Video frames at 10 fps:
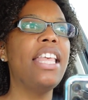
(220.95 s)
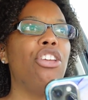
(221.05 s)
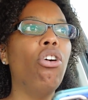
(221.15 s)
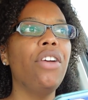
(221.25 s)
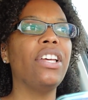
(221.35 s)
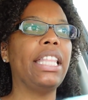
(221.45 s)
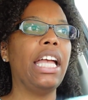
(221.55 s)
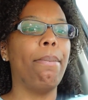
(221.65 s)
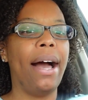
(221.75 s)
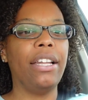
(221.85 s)
that you don't even
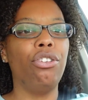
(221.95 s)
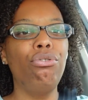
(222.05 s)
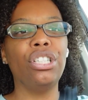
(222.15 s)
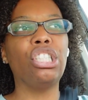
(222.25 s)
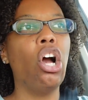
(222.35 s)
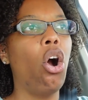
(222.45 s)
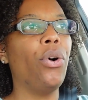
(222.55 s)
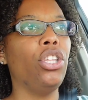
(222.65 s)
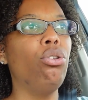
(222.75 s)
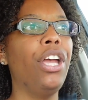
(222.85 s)
think about it. You just
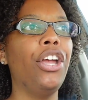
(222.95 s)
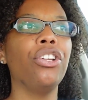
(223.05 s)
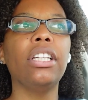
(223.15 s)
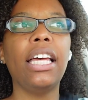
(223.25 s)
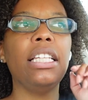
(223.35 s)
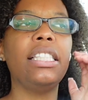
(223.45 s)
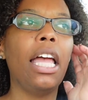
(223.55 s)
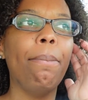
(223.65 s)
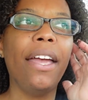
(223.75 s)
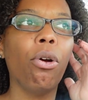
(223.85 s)
going. You hearing the lady
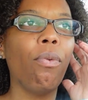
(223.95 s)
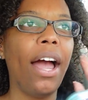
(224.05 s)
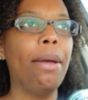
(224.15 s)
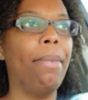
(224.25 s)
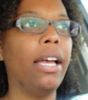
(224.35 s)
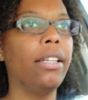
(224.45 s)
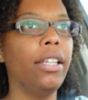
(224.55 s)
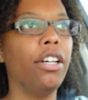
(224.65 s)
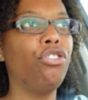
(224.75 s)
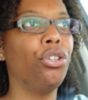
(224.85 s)
say, make a right, make a
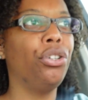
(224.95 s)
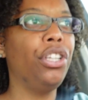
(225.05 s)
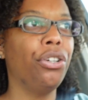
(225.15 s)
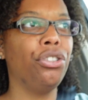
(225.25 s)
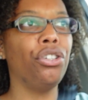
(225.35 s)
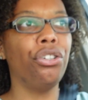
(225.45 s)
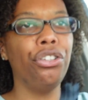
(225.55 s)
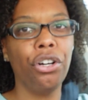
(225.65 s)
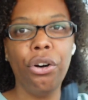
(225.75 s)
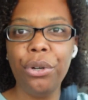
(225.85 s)
left, turn here, turn
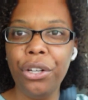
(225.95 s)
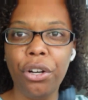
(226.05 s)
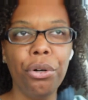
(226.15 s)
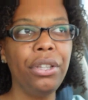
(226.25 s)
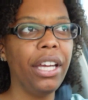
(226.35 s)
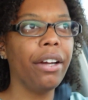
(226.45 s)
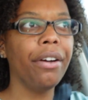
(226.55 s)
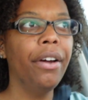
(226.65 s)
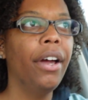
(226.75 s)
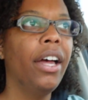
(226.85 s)
there, go here, go there.
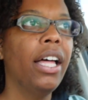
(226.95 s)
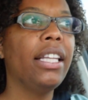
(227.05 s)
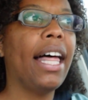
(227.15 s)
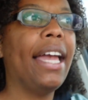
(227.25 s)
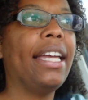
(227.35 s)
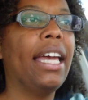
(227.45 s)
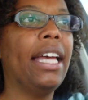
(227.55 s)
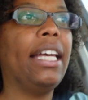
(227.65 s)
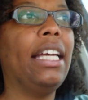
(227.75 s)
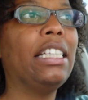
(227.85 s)
Like,
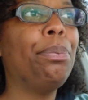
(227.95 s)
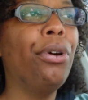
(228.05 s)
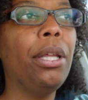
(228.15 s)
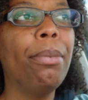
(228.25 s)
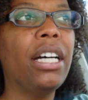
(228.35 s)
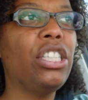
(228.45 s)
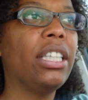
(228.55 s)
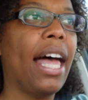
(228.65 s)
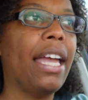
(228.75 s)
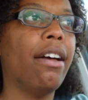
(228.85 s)
it's pretty much
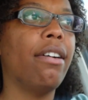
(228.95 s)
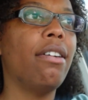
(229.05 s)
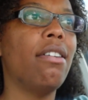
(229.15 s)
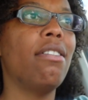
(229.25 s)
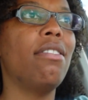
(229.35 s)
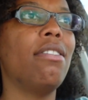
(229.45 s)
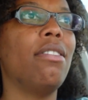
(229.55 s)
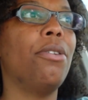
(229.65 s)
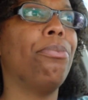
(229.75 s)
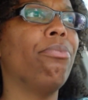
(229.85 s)
like
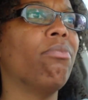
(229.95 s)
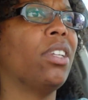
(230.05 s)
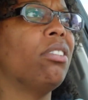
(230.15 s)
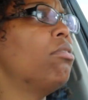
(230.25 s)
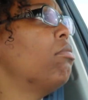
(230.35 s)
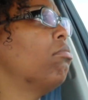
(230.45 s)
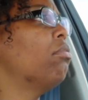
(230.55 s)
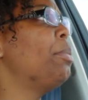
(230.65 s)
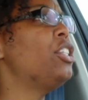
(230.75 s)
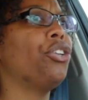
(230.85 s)
a,
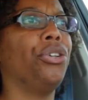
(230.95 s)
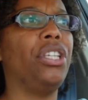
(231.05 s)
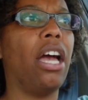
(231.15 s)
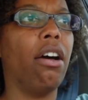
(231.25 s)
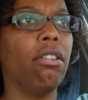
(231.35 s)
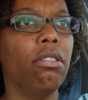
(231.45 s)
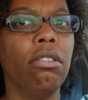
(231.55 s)
let me turn, y'all.